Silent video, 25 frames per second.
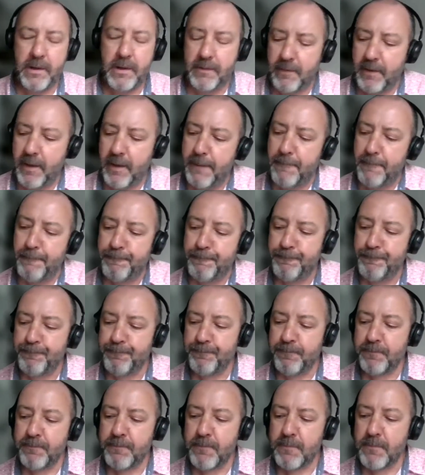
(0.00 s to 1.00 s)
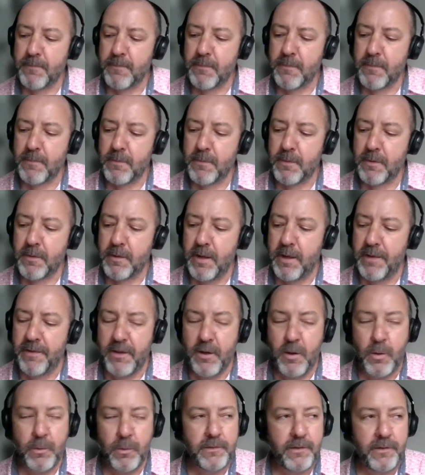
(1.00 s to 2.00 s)
in
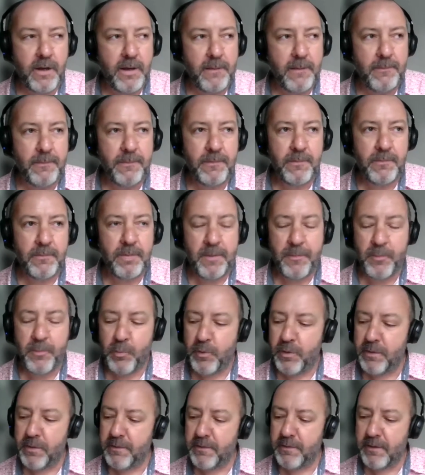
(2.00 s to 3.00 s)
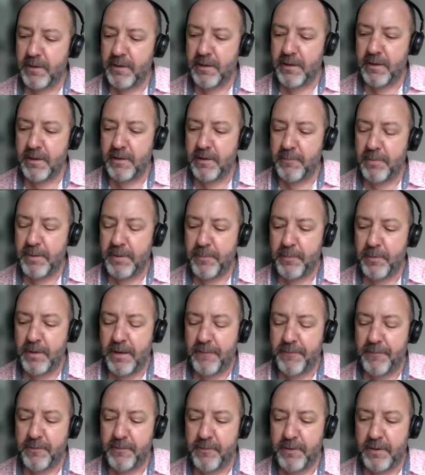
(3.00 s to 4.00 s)
the old times, people would, if people
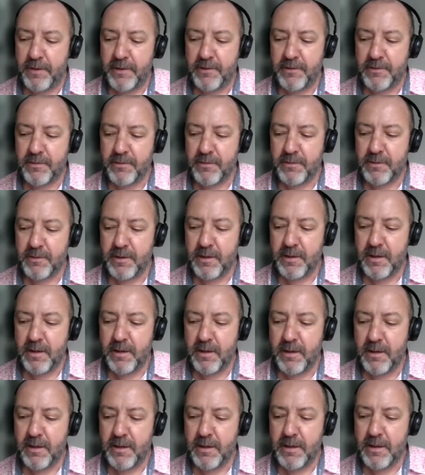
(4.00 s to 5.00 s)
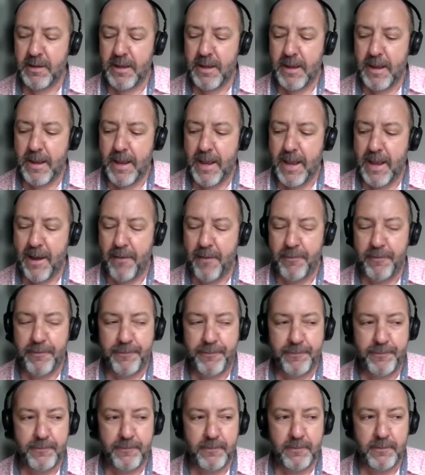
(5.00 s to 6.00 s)
left the village,
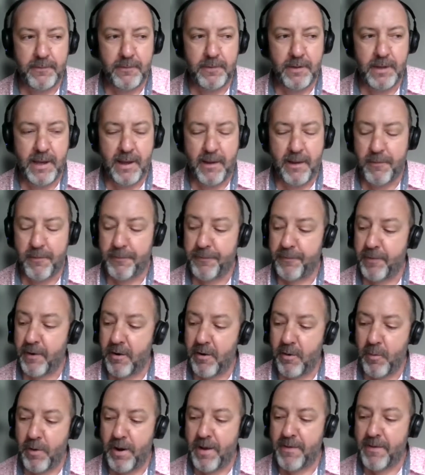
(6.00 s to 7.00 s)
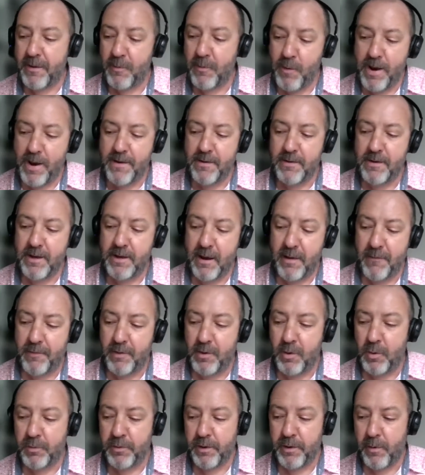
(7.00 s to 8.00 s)
however far away they went,
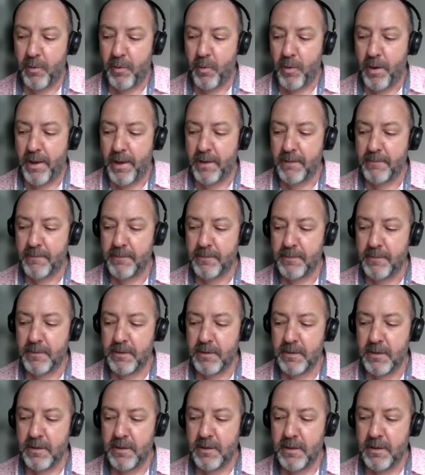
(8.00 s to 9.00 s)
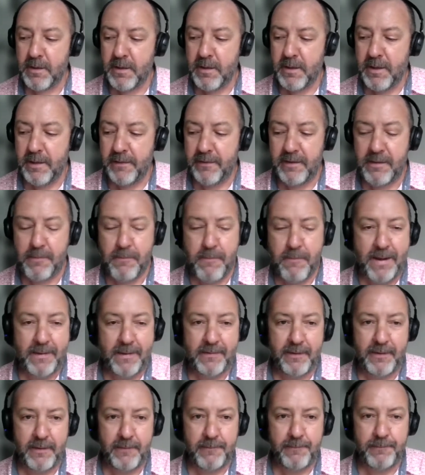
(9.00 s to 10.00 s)
however long they're away, it didn't
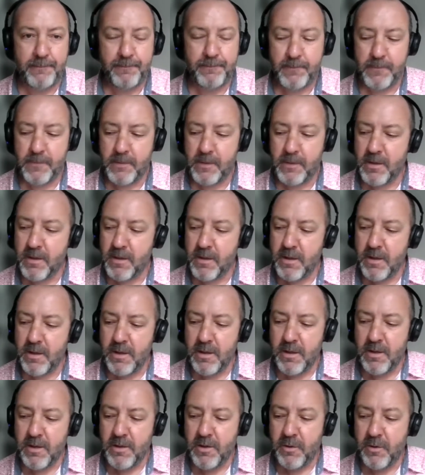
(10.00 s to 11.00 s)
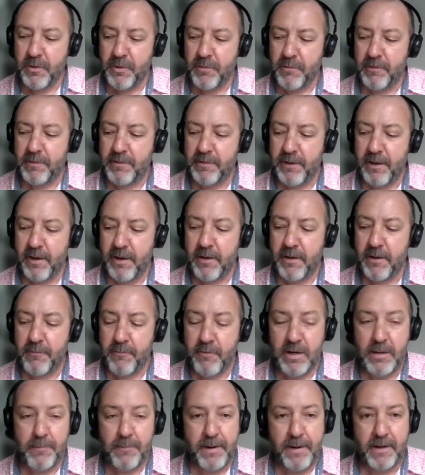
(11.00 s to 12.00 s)
matter. On the return, a
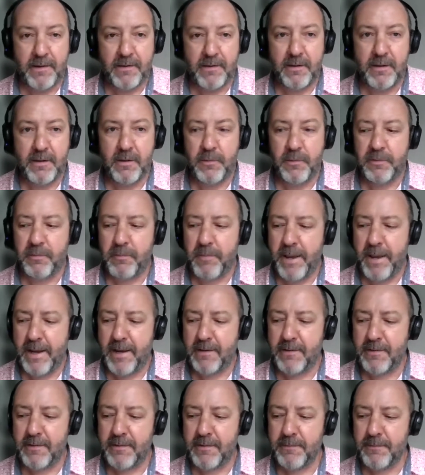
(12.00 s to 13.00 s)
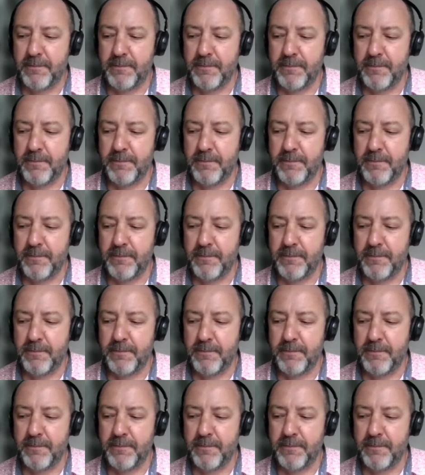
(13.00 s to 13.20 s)
really big deal was made